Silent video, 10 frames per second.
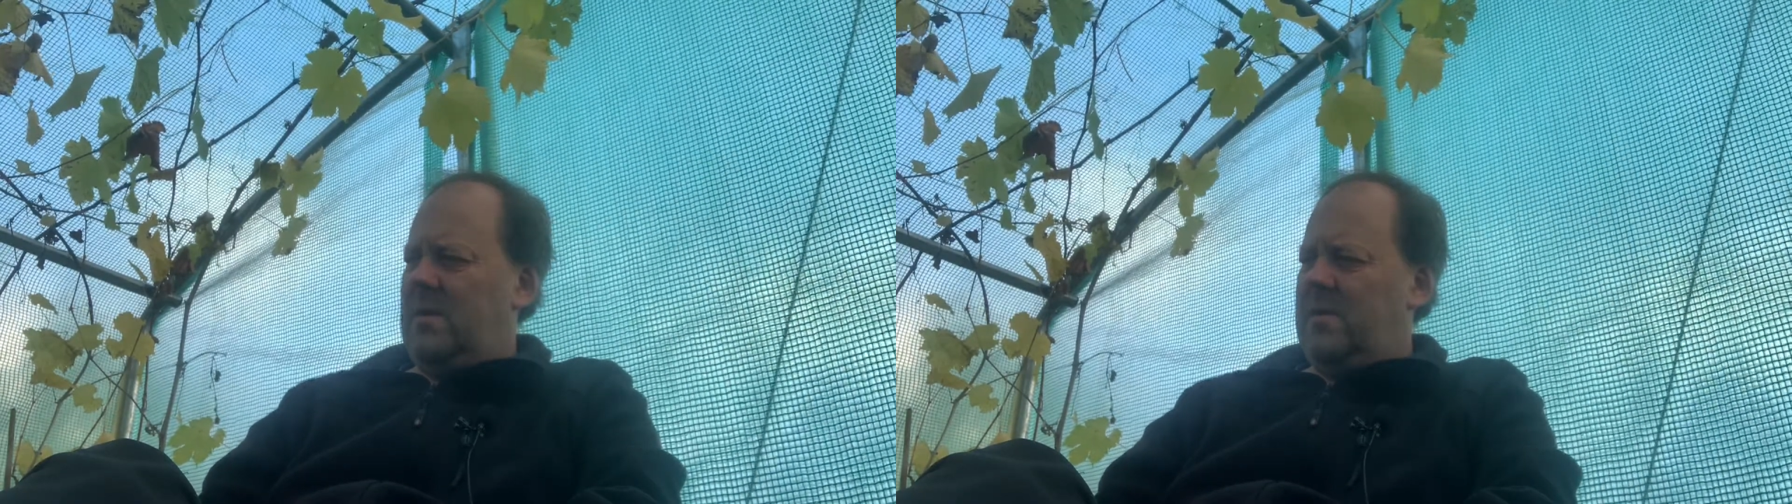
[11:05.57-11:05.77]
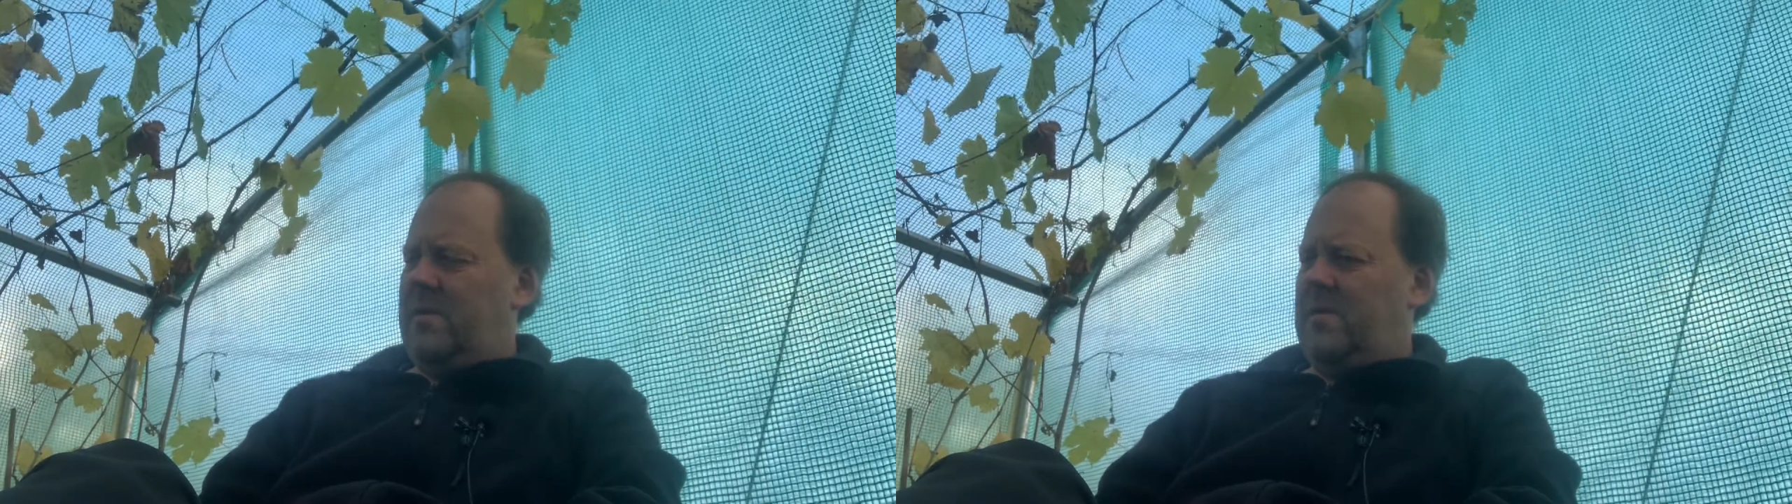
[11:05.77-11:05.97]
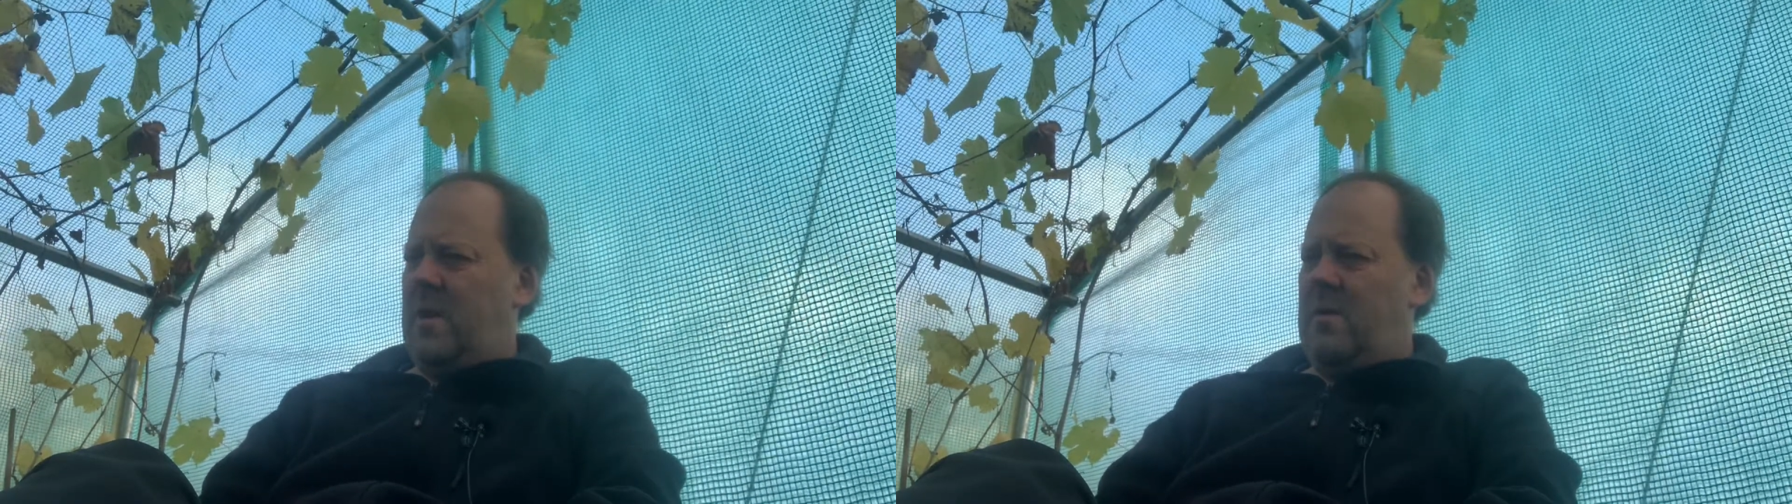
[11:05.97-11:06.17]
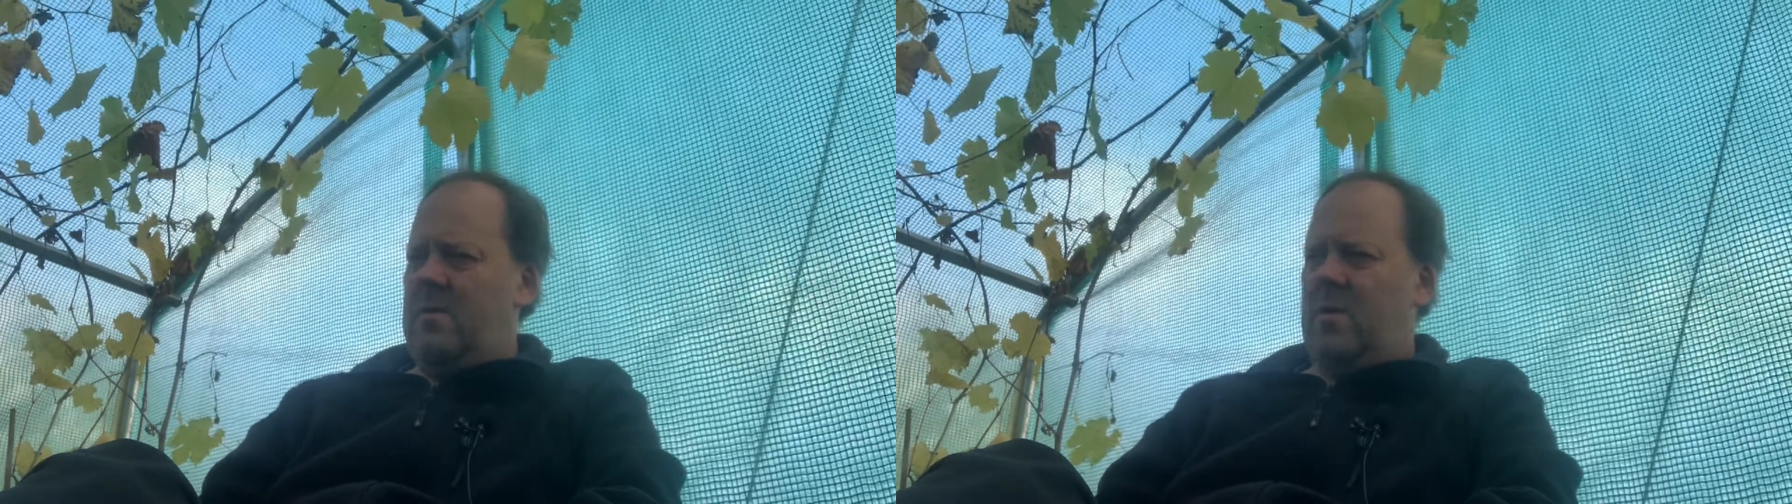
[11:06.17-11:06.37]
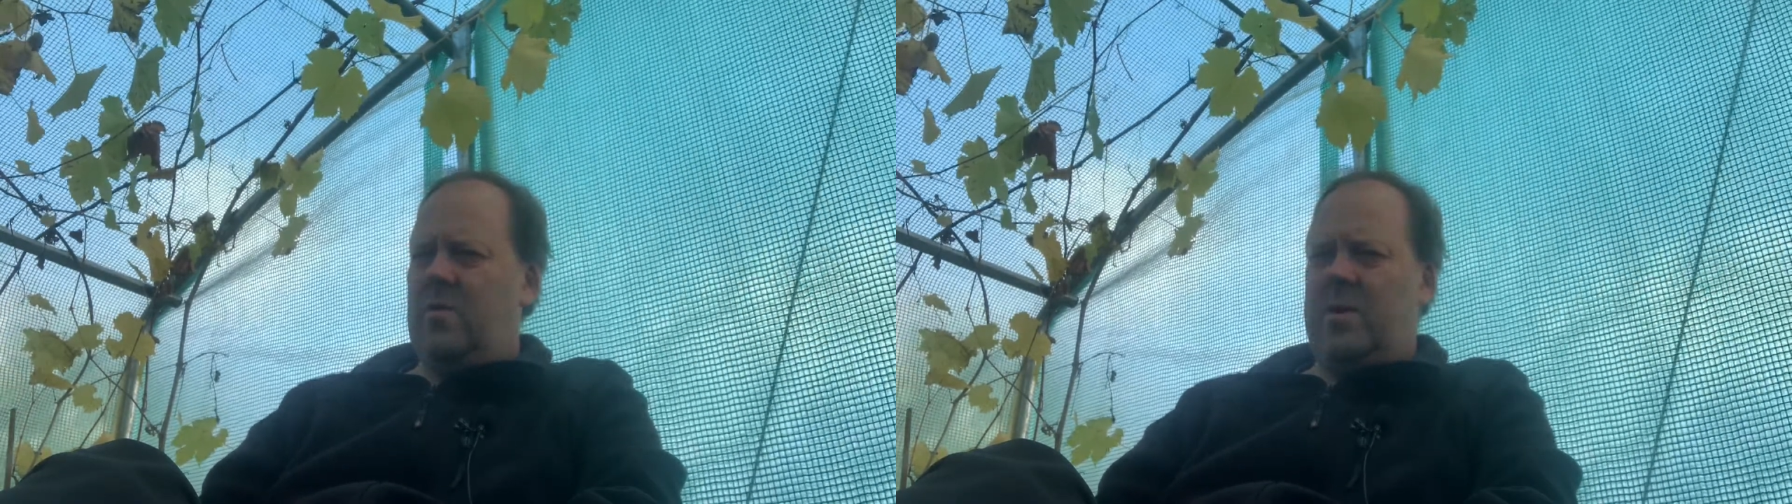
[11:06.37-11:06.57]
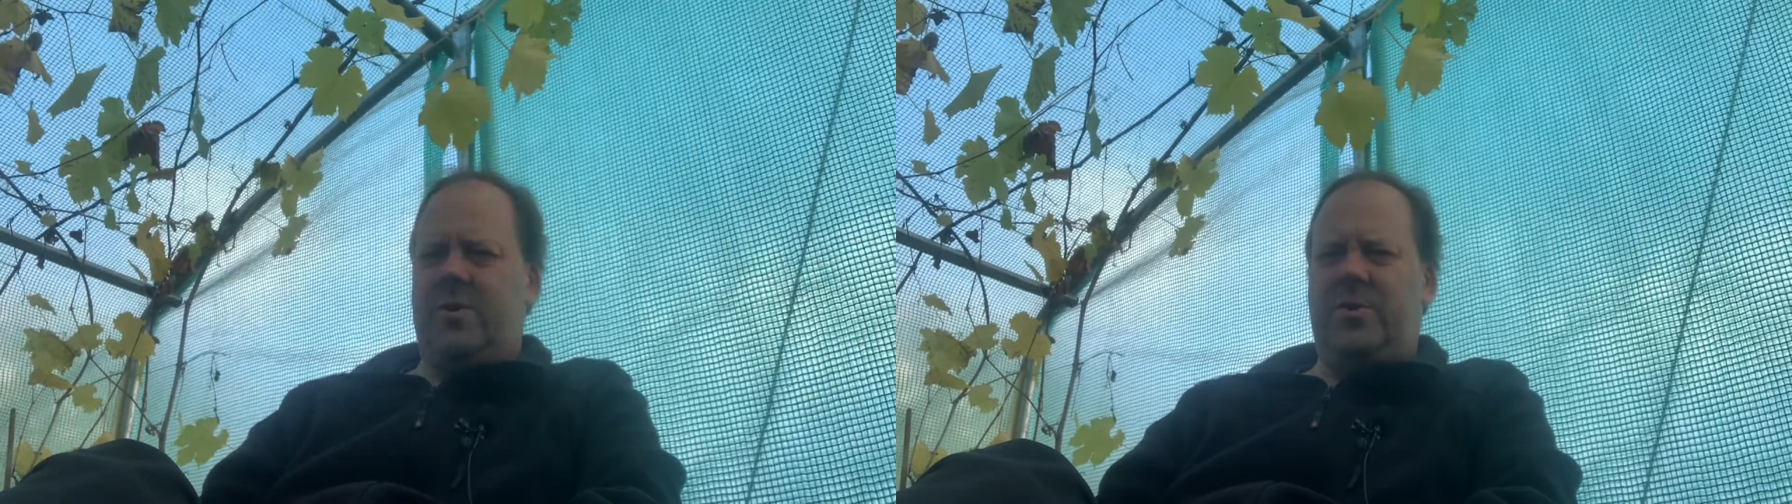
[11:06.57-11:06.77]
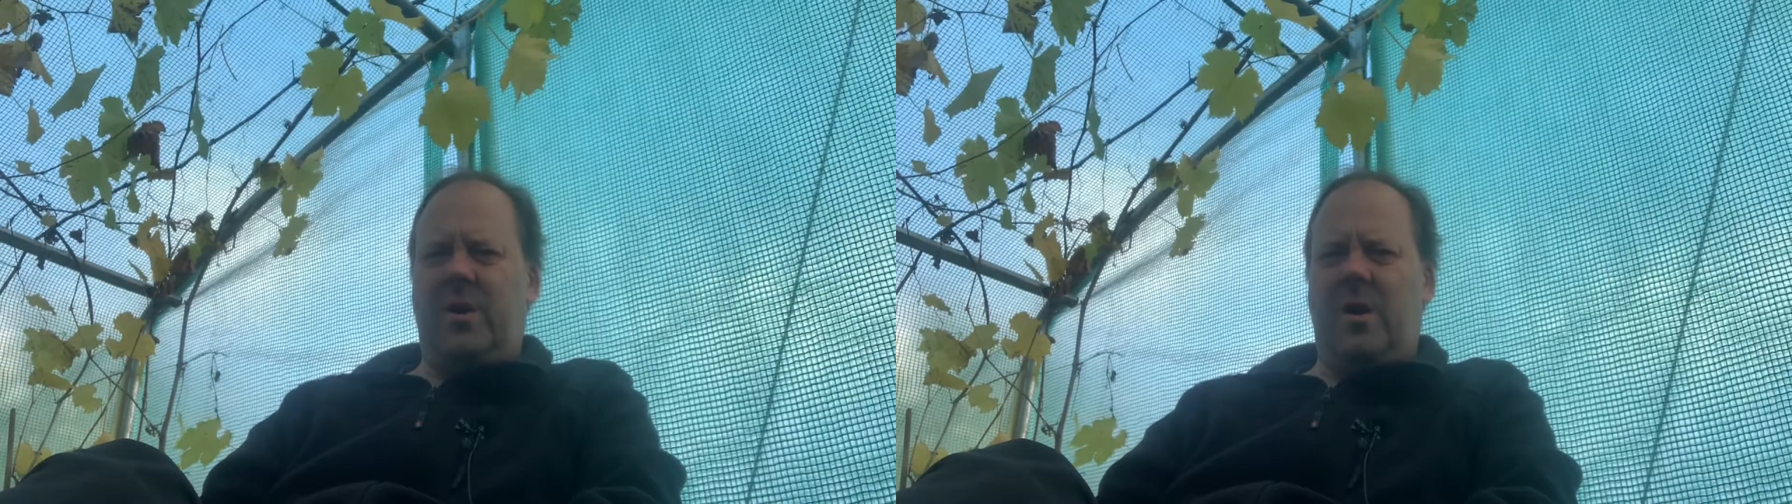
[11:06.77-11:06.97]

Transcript: So you could actually